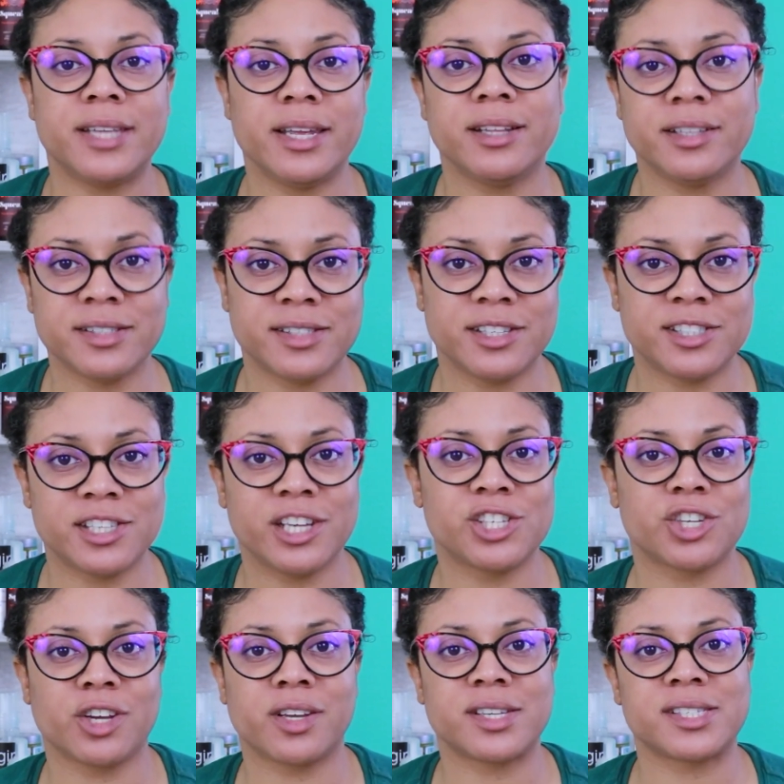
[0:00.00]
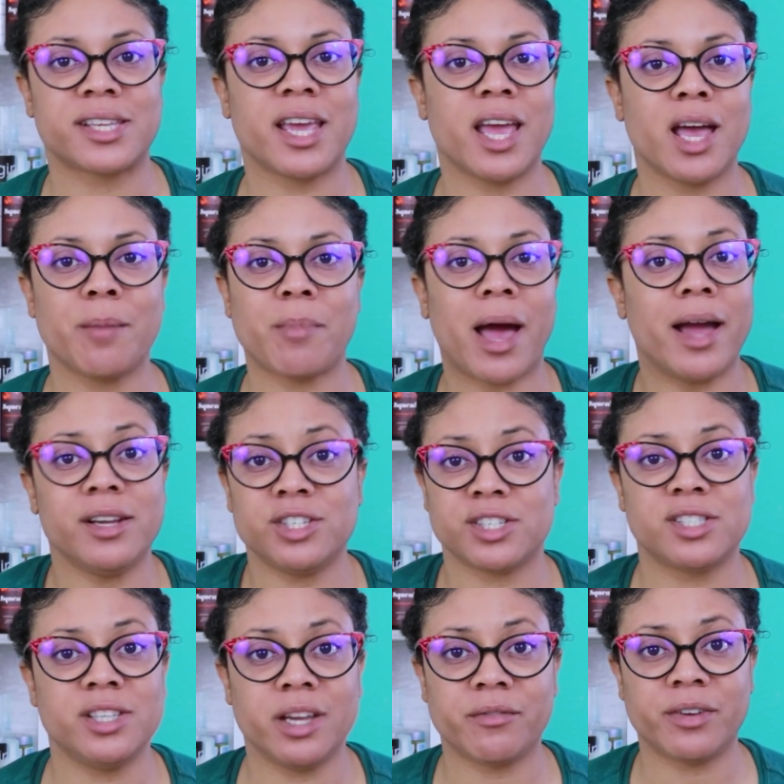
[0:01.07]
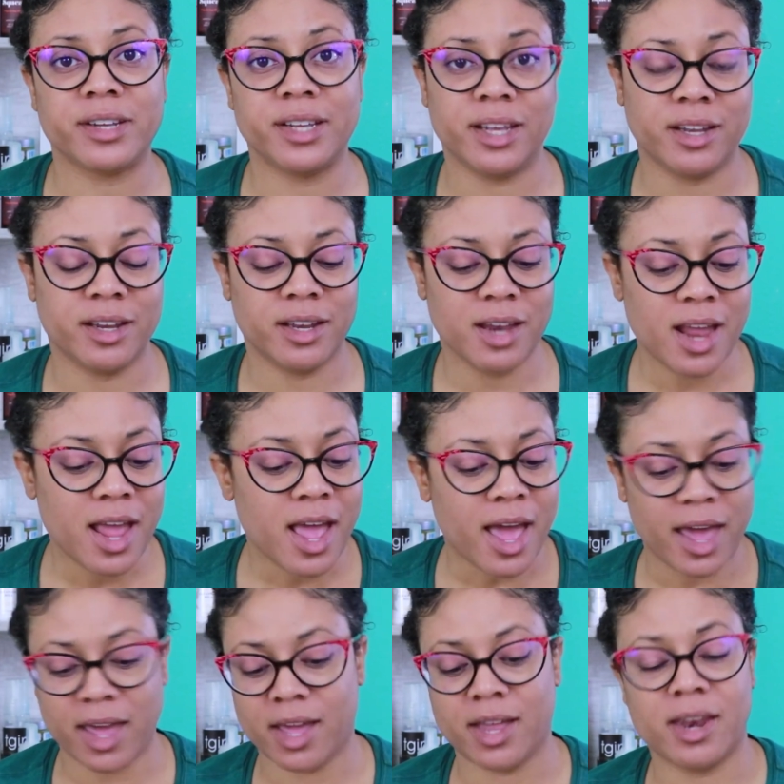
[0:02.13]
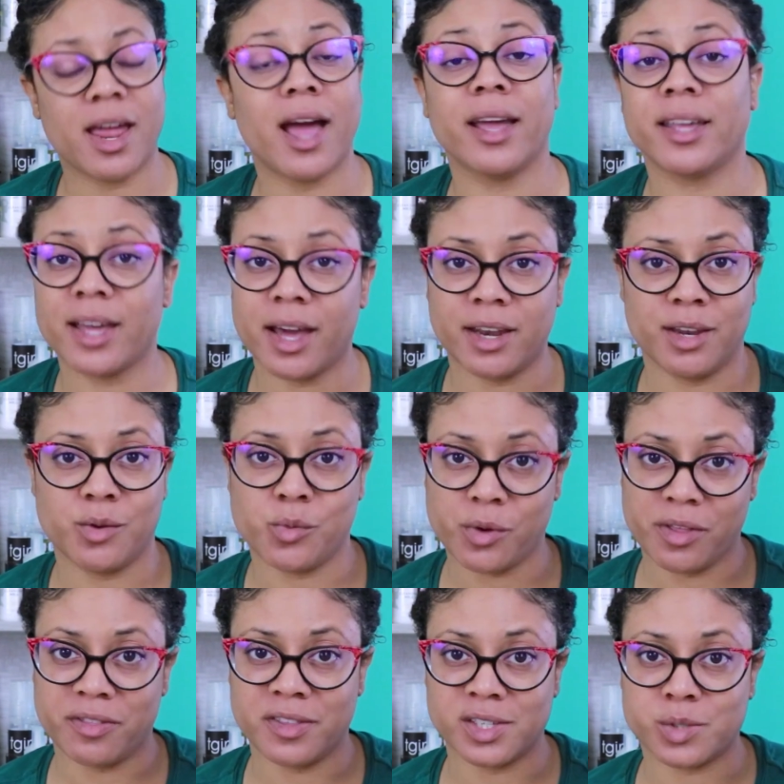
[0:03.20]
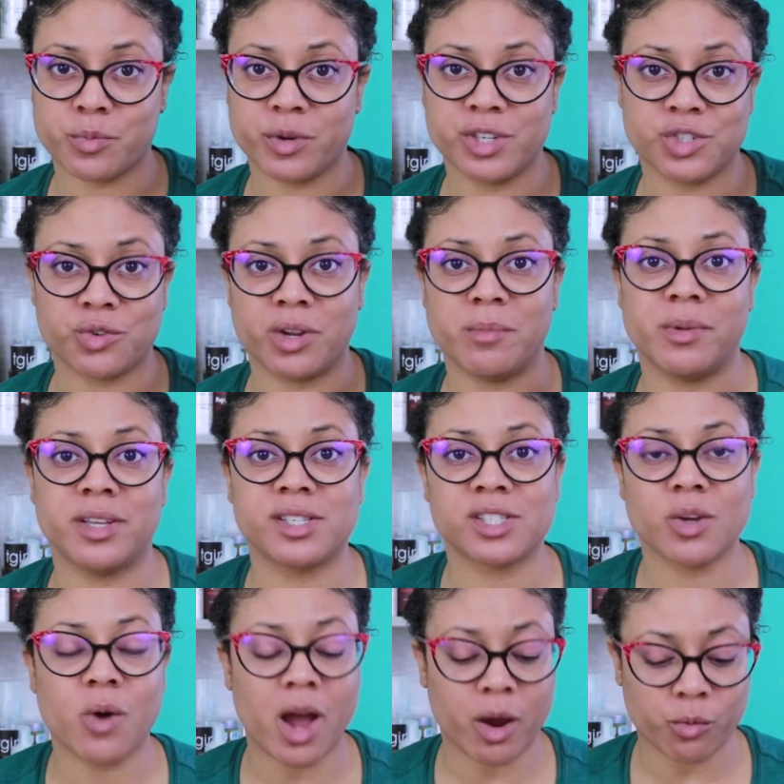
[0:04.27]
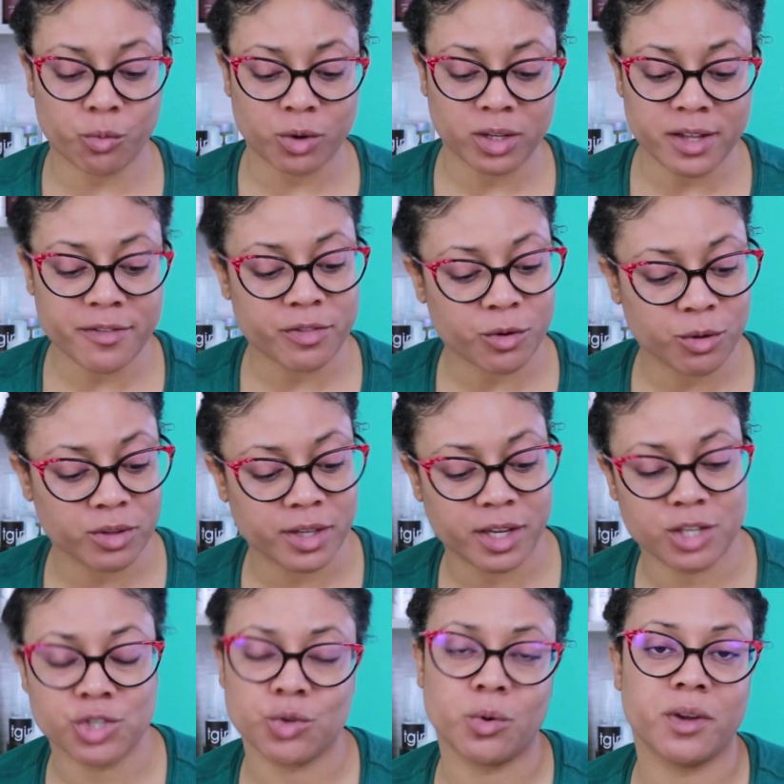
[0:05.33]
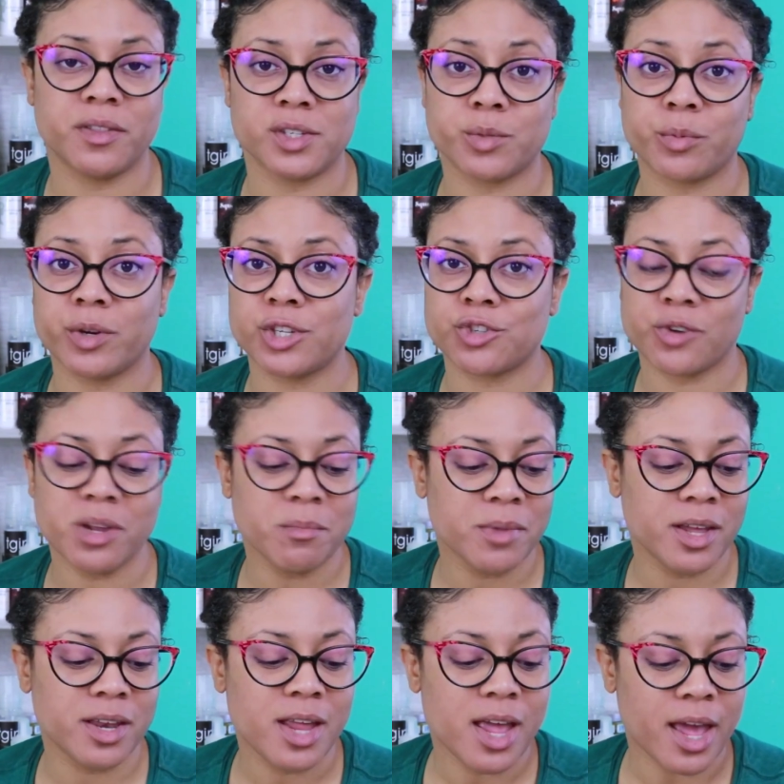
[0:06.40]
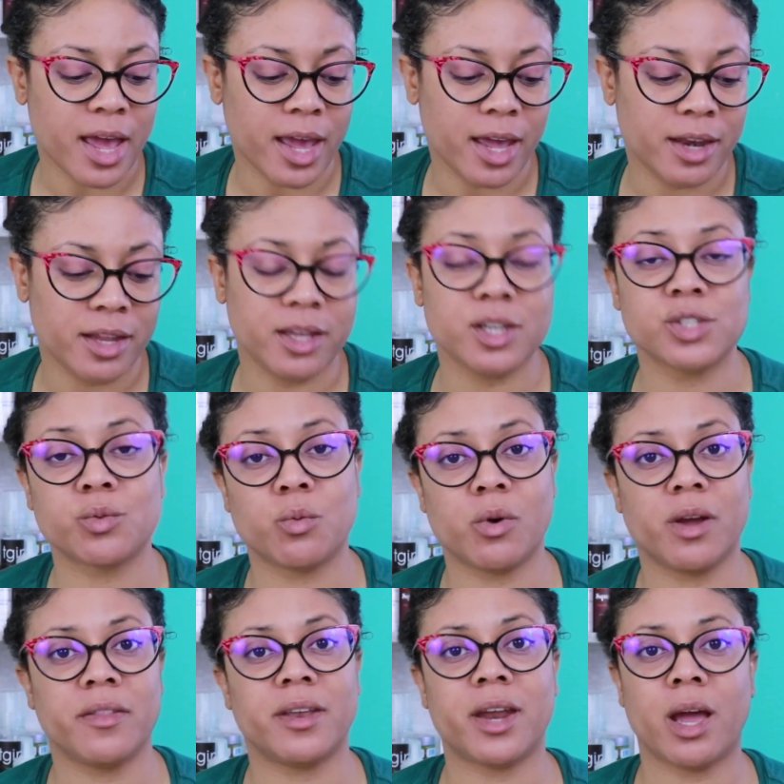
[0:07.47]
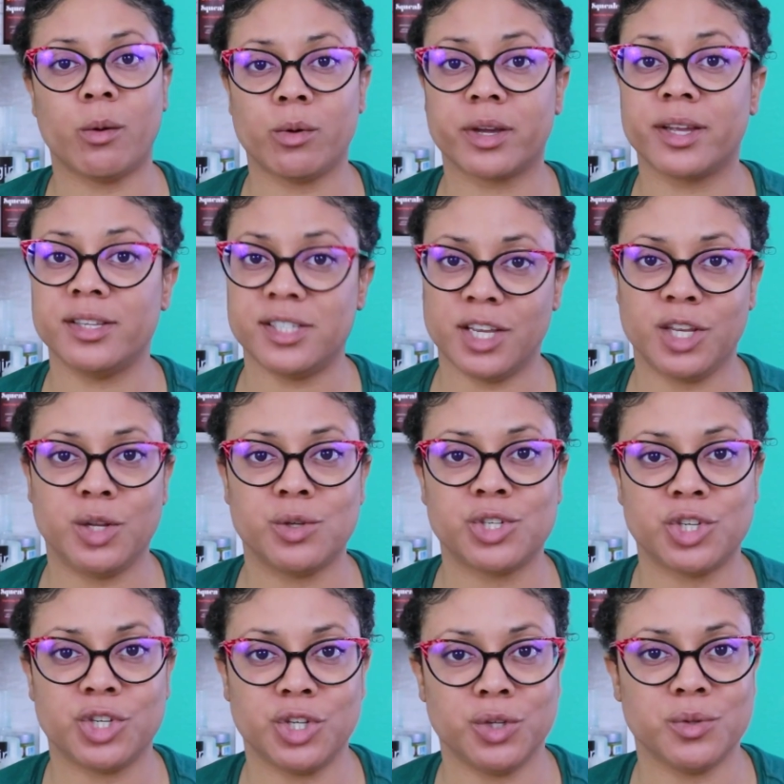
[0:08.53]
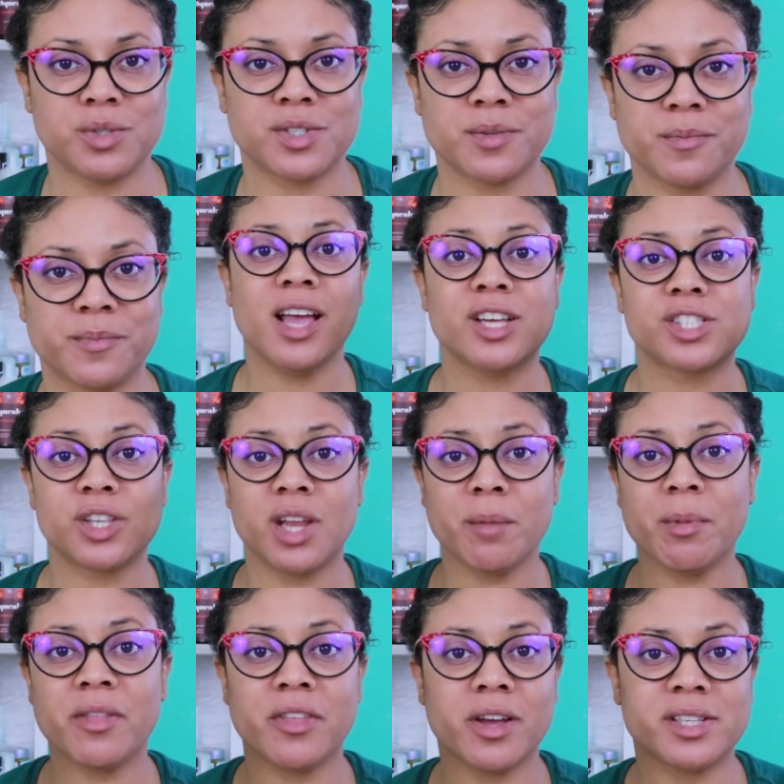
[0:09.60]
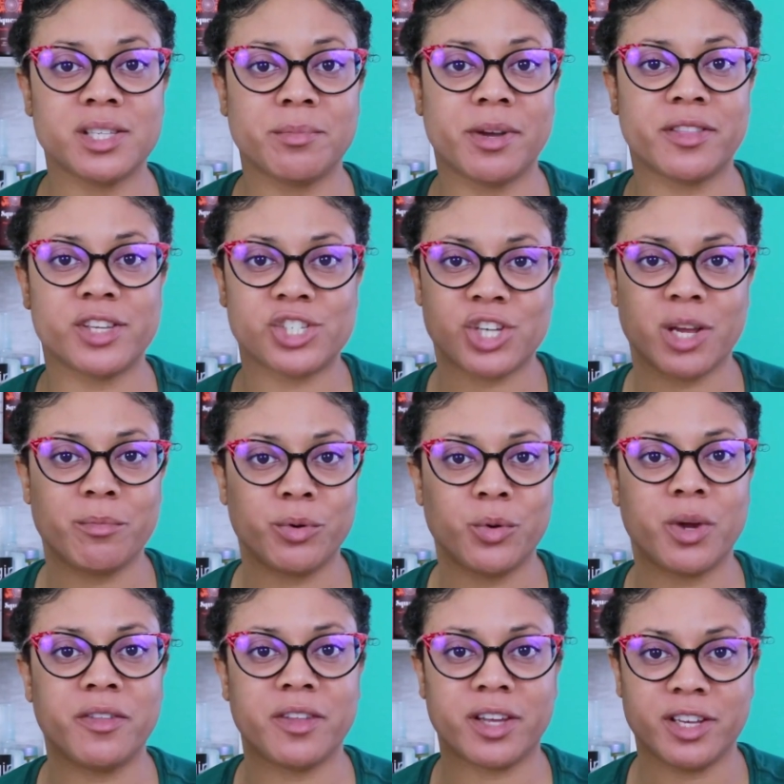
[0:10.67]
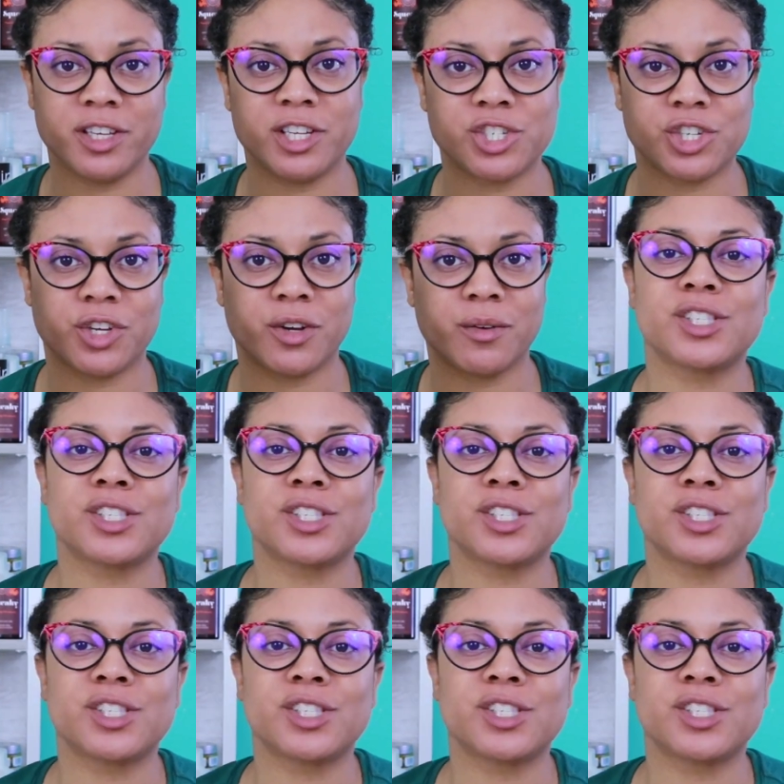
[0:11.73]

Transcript: tingling sensation on the scalp I just never get it and I got it with this pre-treatment so I really thoroughly enjoyed this pre-treatment and it is one that I will continue to use so now my thoughts about the shampoo and the conditioner.